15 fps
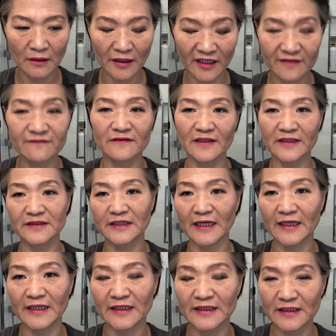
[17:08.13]
every
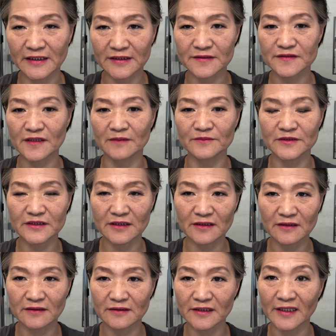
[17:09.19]
day is
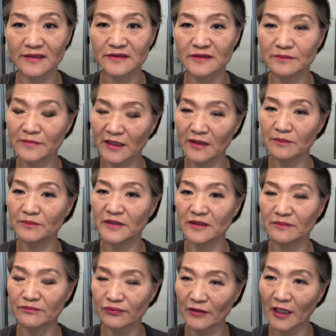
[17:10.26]
something that makes
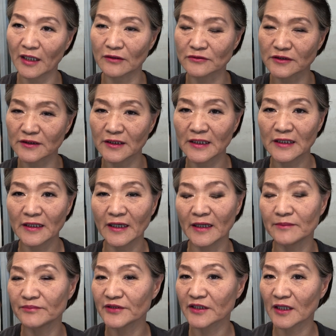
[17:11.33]
me proud,
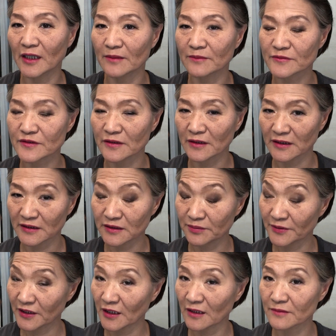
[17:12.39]
and it
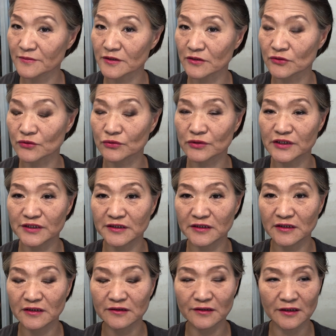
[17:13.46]
becomes a
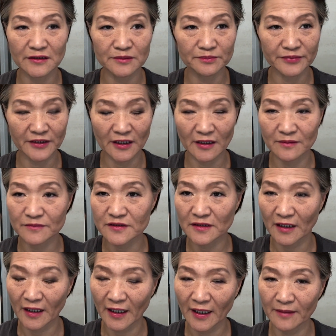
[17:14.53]
routine, it becomes
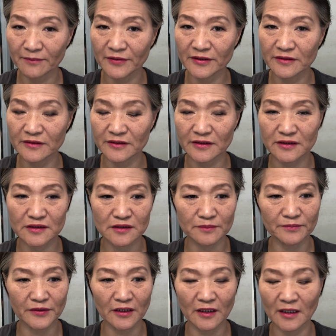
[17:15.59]
a habit, it
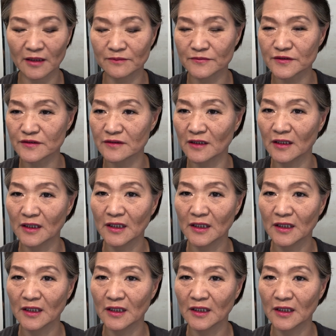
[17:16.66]
becomes